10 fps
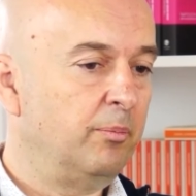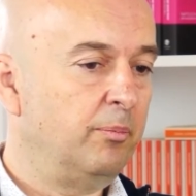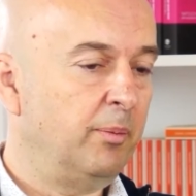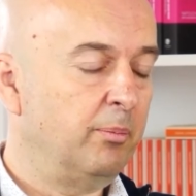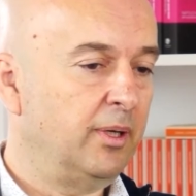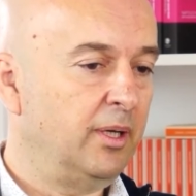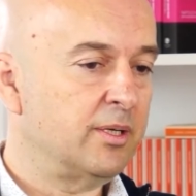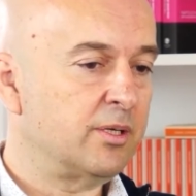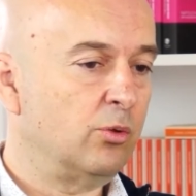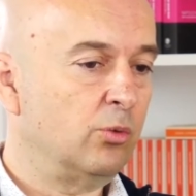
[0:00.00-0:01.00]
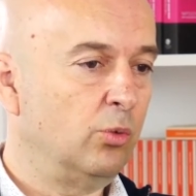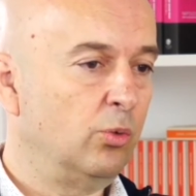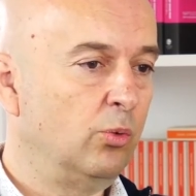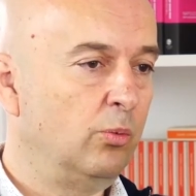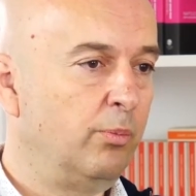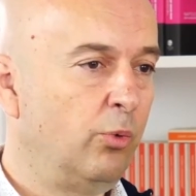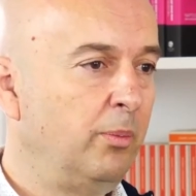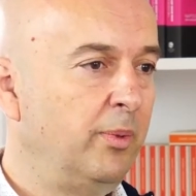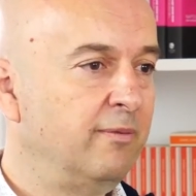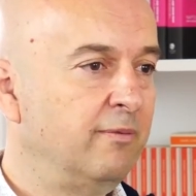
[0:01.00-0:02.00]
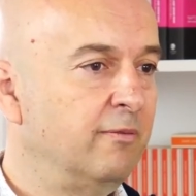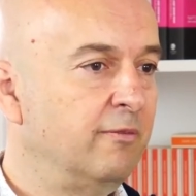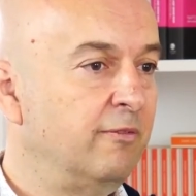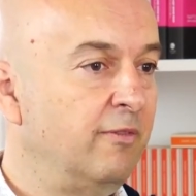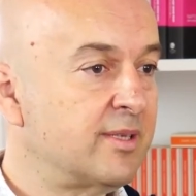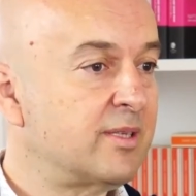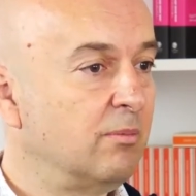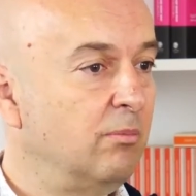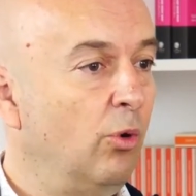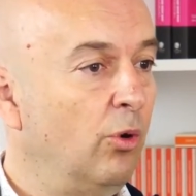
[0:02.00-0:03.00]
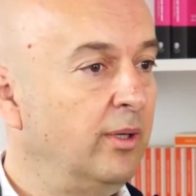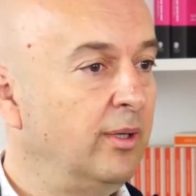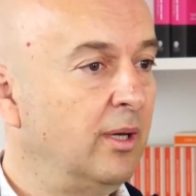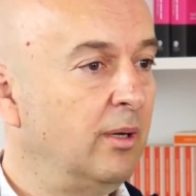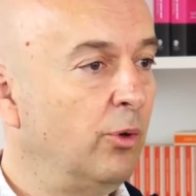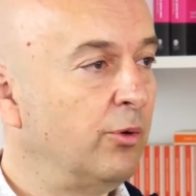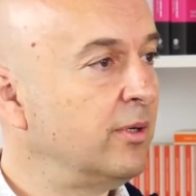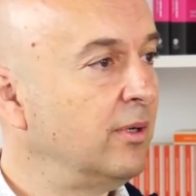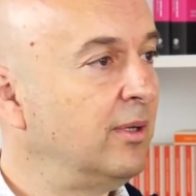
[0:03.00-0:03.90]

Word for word: people is to probably invest more in their emotional